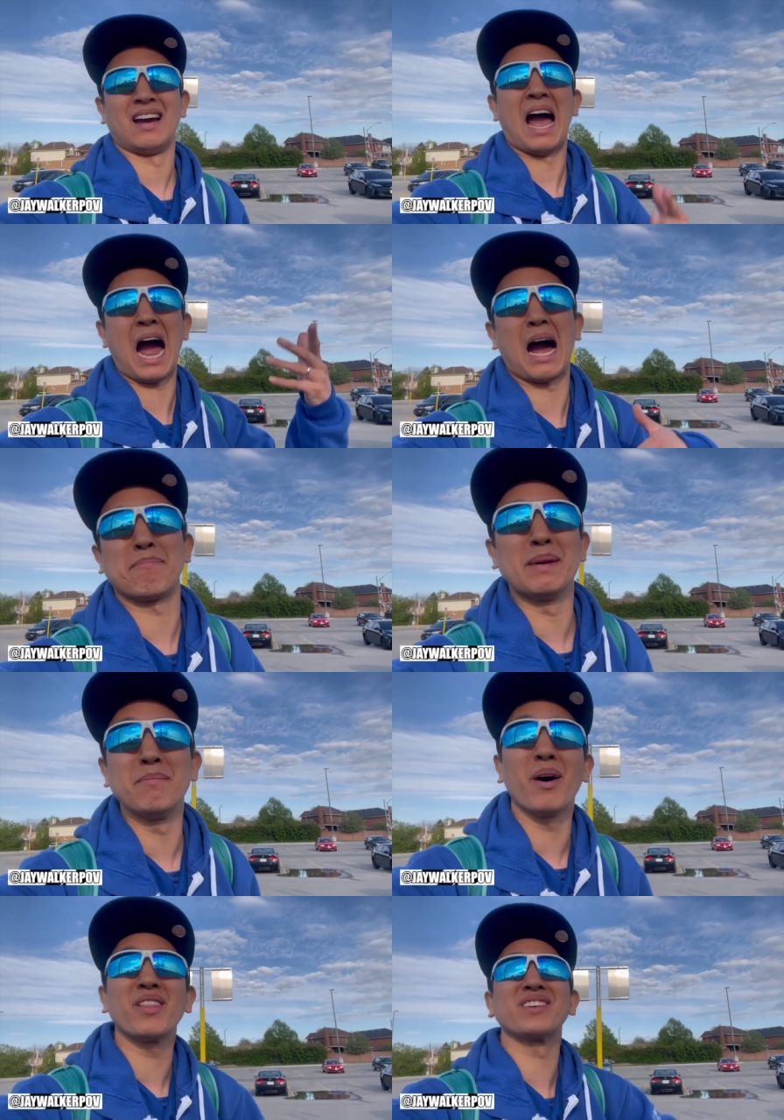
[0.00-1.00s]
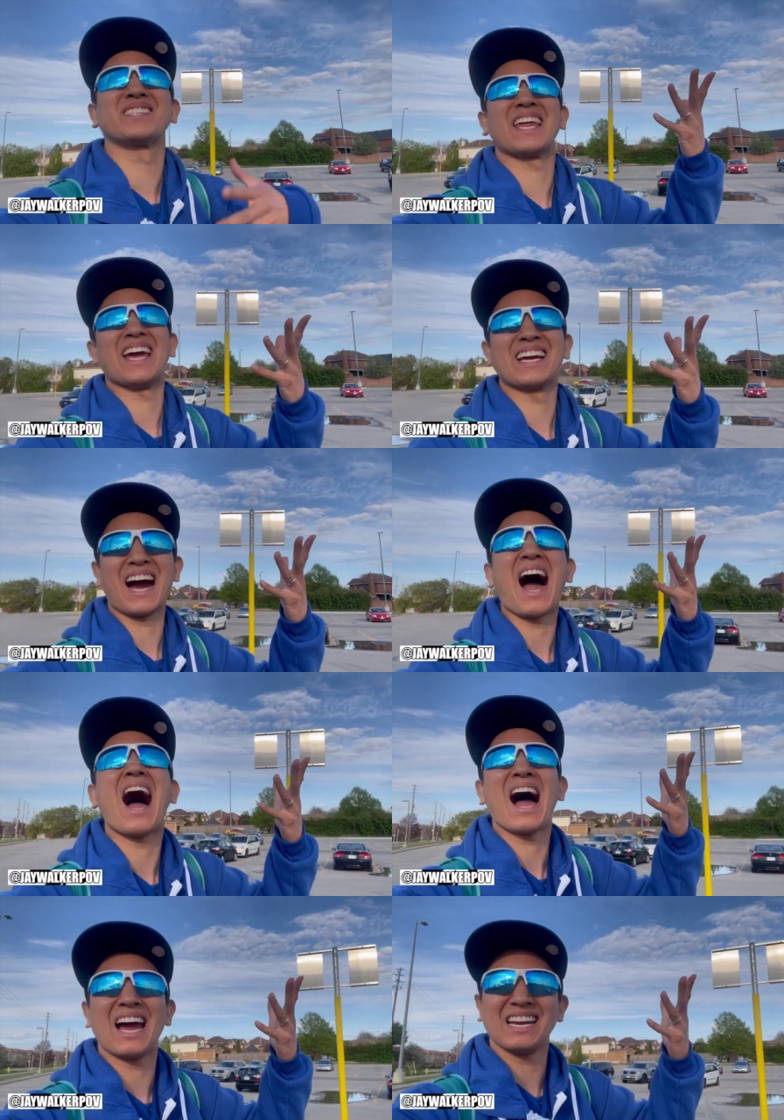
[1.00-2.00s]
Happy Mother's Day,
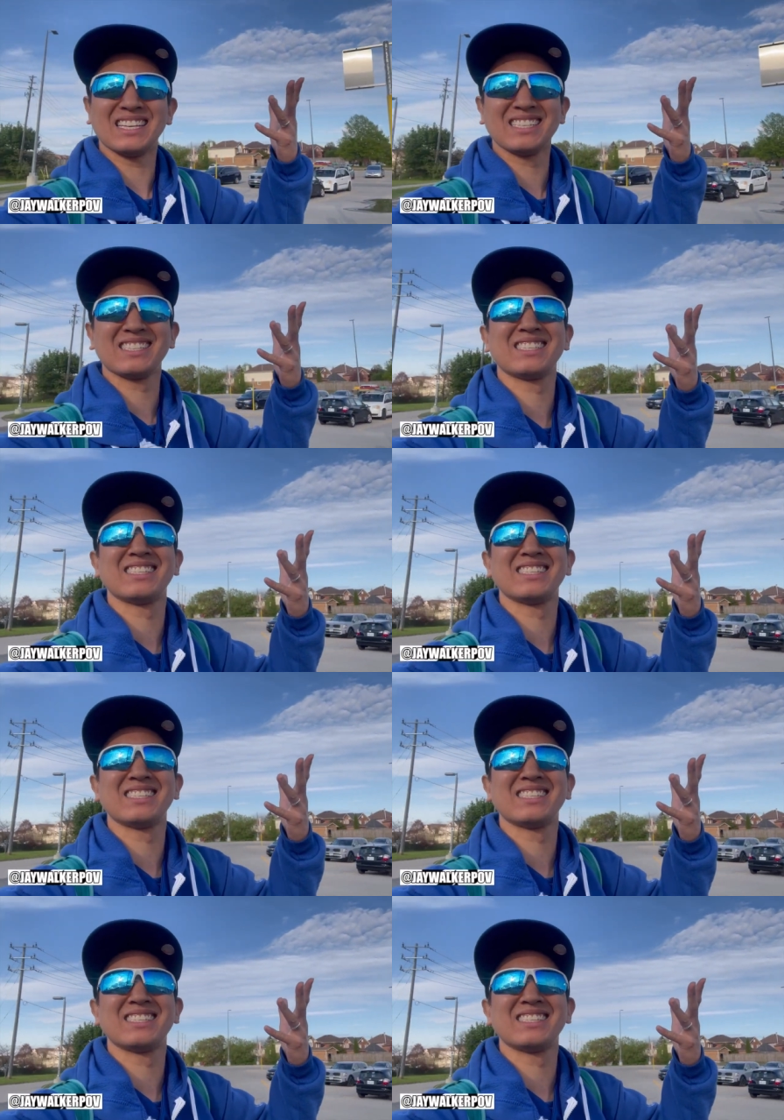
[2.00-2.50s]
guys!